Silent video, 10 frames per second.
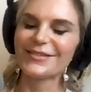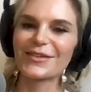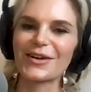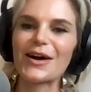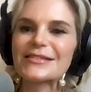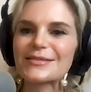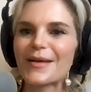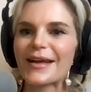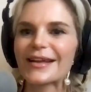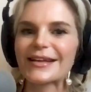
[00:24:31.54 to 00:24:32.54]
We're
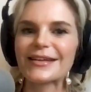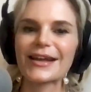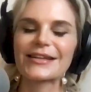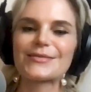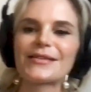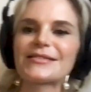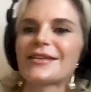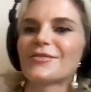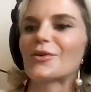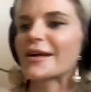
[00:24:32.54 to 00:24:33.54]
constipated, not experiencing
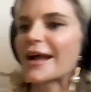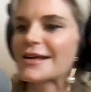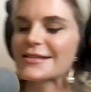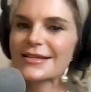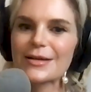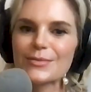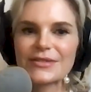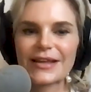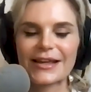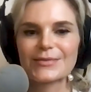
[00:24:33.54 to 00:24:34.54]
enough
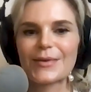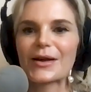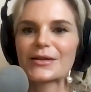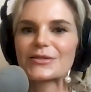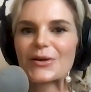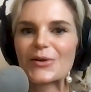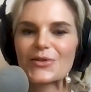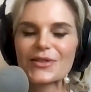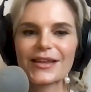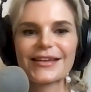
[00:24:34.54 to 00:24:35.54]
orgasms, can't speak our
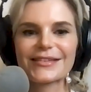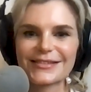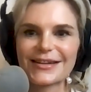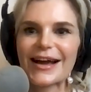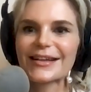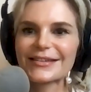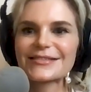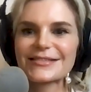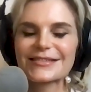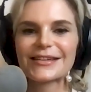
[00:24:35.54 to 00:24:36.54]
truth.
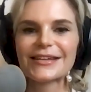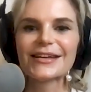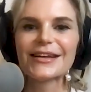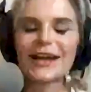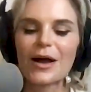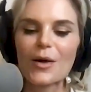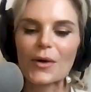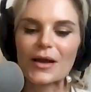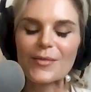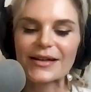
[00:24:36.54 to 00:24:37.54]
There's
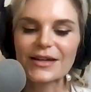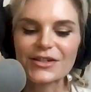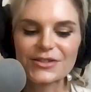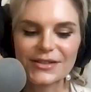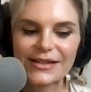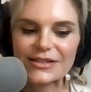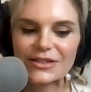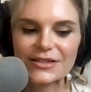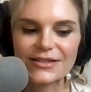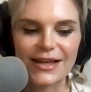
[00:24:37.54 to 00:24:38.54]
one of my tantra
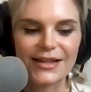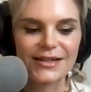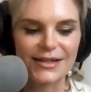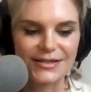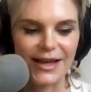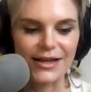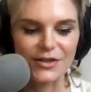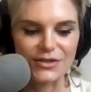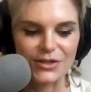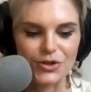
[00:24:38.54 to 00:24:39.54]
teachers said it's
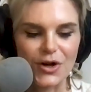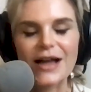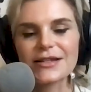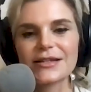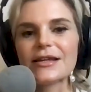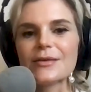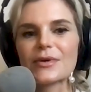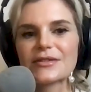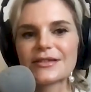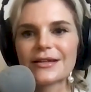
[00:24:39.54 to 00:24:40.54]
there's a trash heap
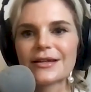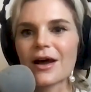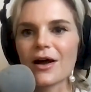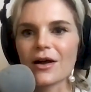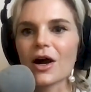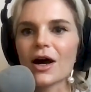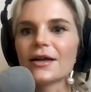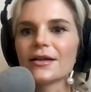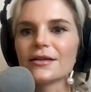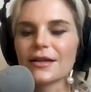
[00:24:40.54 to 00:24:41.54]
sitting on
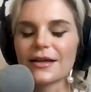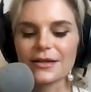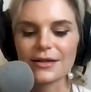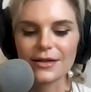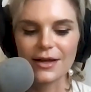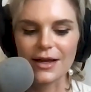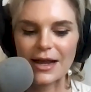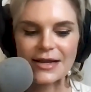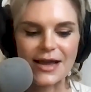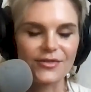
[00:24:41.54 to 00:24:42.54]
God, and
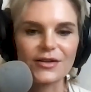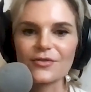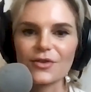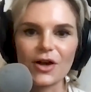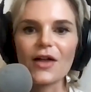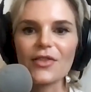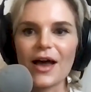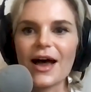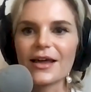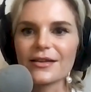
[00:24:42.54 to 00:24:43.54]
I never forgot
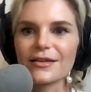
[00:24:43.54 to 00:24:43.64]
that.